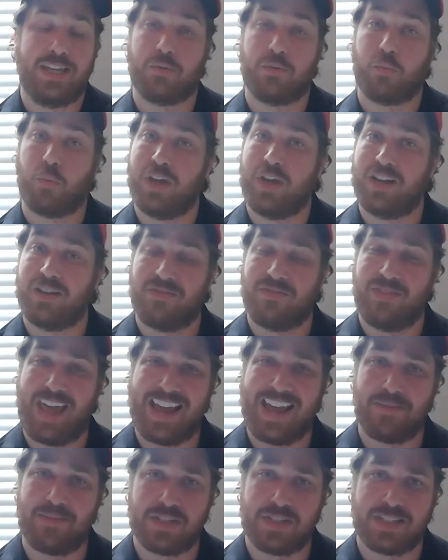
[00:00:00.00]
get rid of
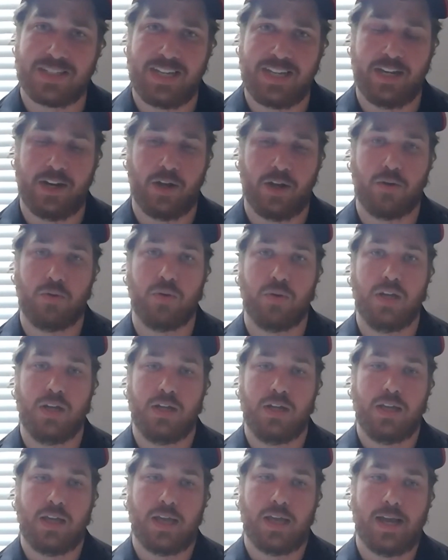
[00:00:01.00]
that mosquito,
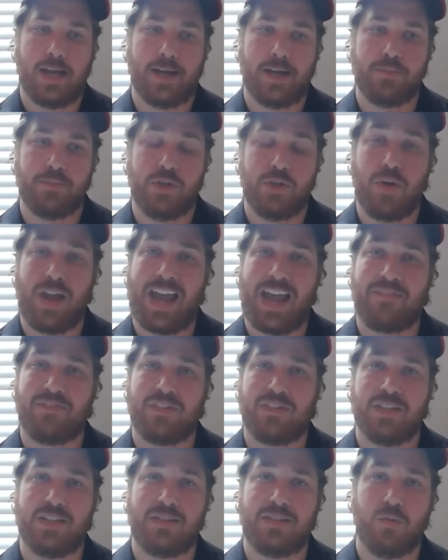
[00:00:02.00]
you have
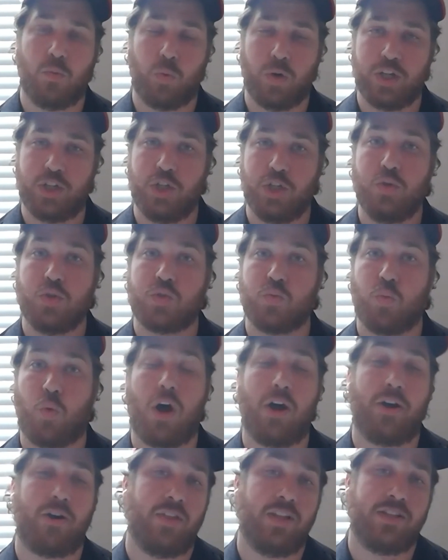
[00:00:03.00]
to reduce
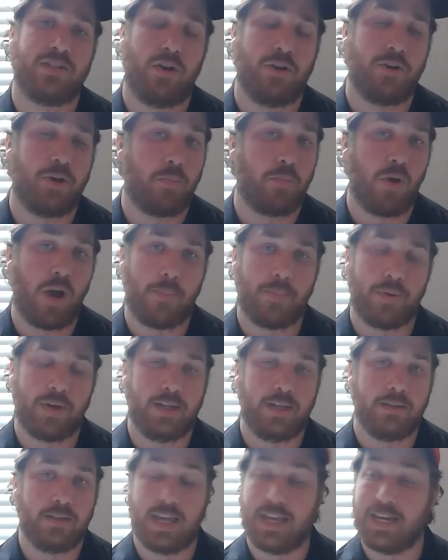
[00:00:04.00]
water that's on your
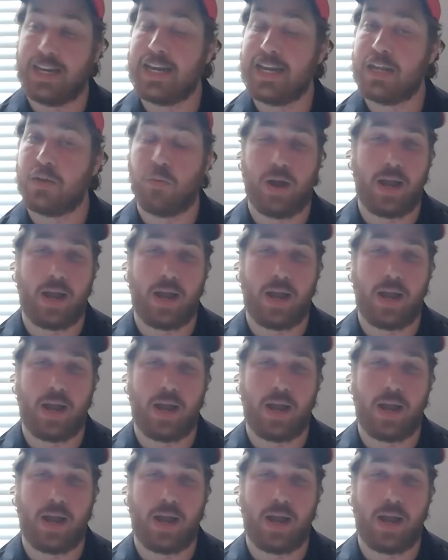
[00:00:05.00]
property in any